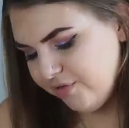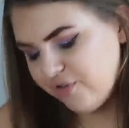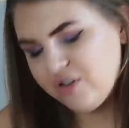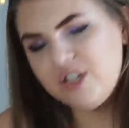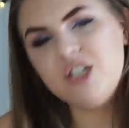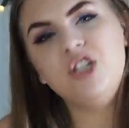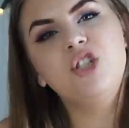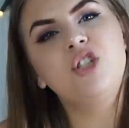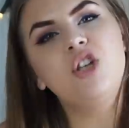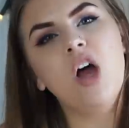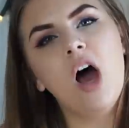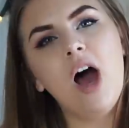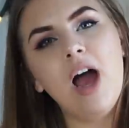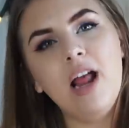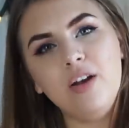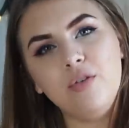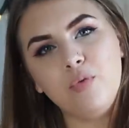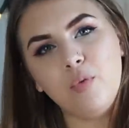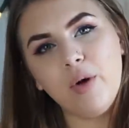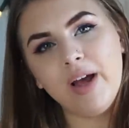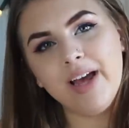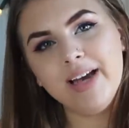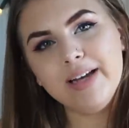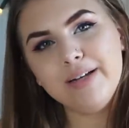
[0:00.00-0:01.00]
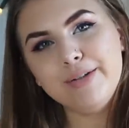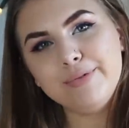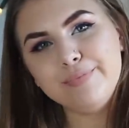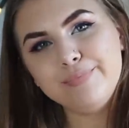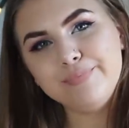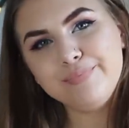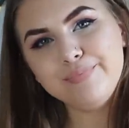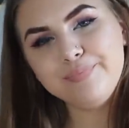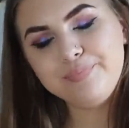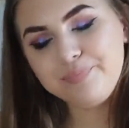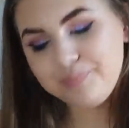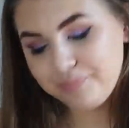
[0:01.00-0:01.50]
different style of wig.
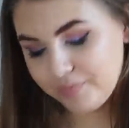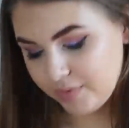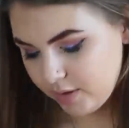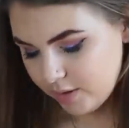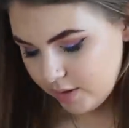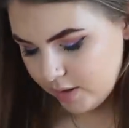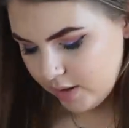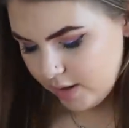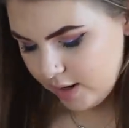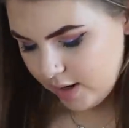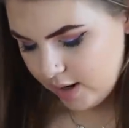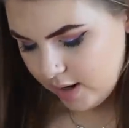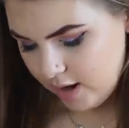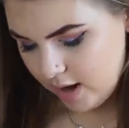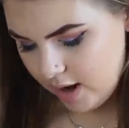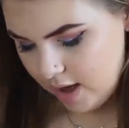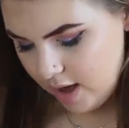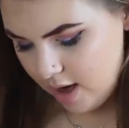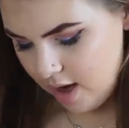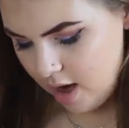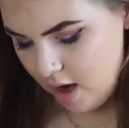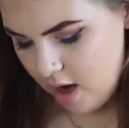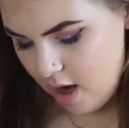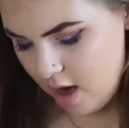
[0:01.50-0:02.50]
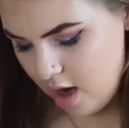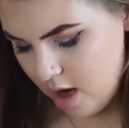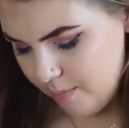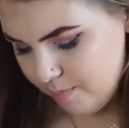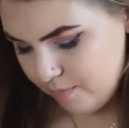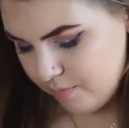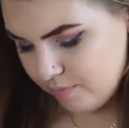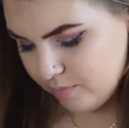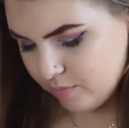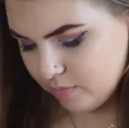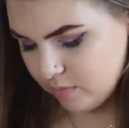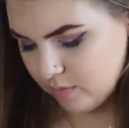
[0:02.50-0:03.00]

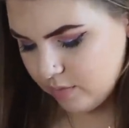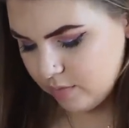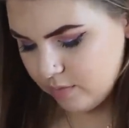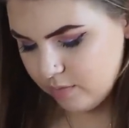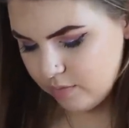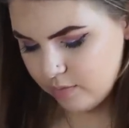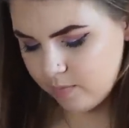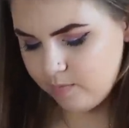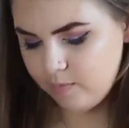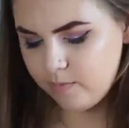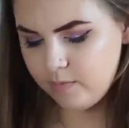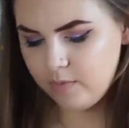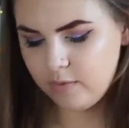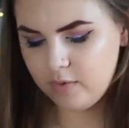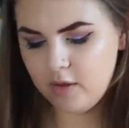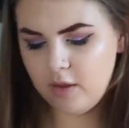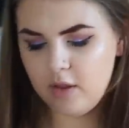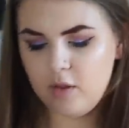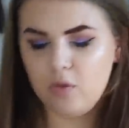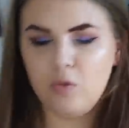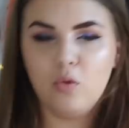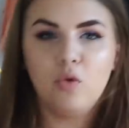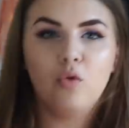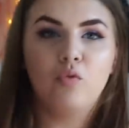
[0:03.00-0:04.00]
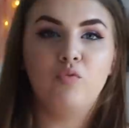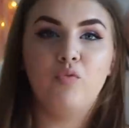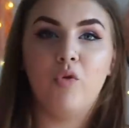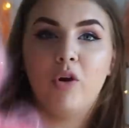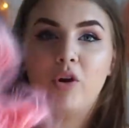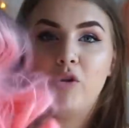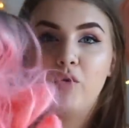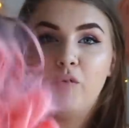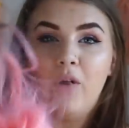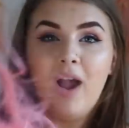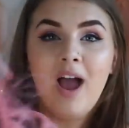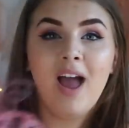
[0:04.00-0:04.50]
Um,
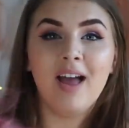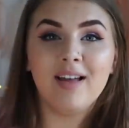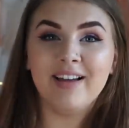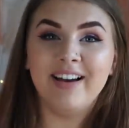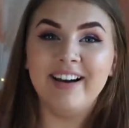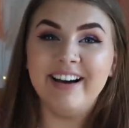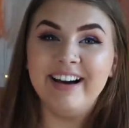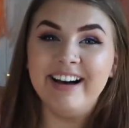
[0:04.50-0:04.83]
regret.